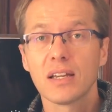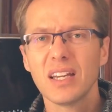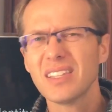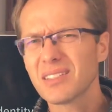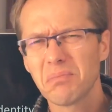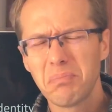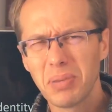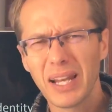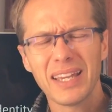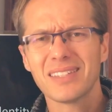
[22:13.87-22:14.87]
it's a
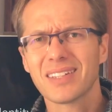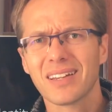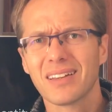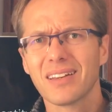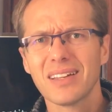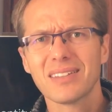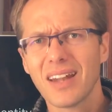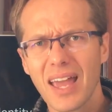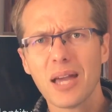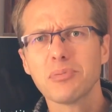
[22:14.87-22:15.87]
blessing. It's an
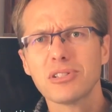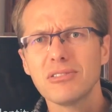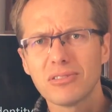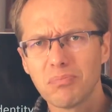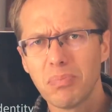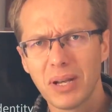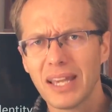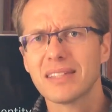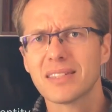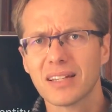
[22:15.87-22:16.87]
absolute
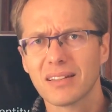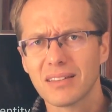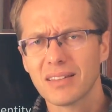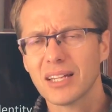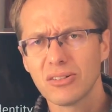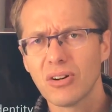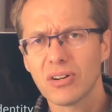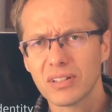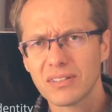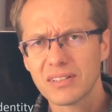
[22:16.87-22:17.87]
blessing that
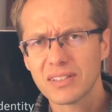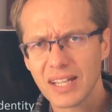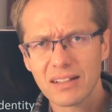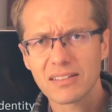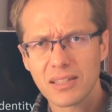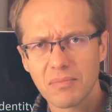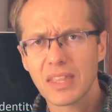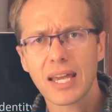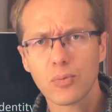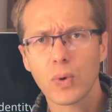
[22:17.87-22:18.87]
God tells them
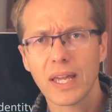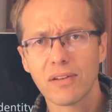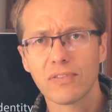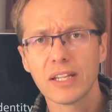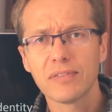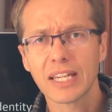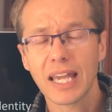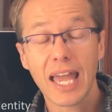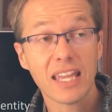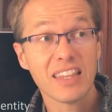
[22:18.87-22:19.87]
that way of living
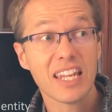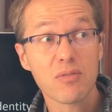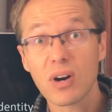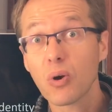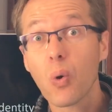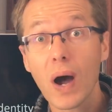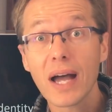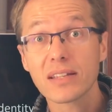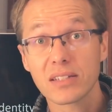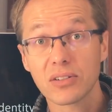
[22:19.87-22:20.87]
and that He
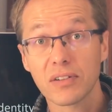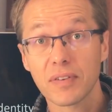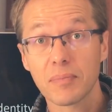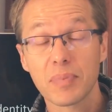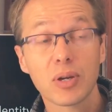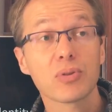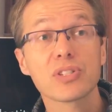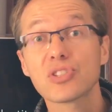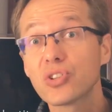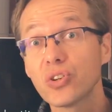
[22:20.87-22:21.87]
requires it of them because
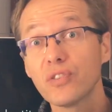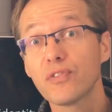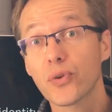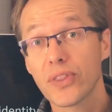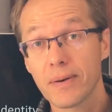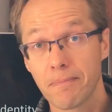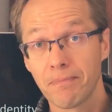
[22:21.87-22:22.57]
it's good for them